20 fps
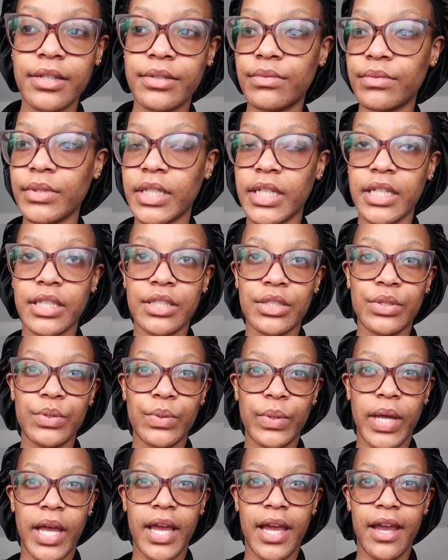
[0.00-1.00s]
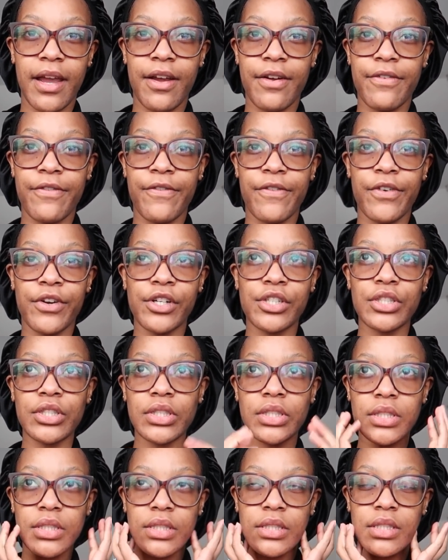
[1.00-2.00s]
we can do hair
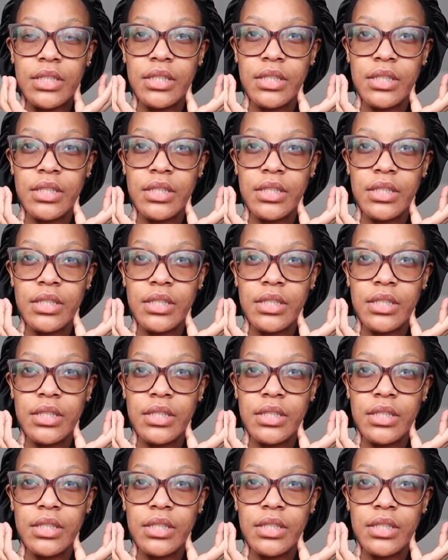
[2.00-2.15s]
first.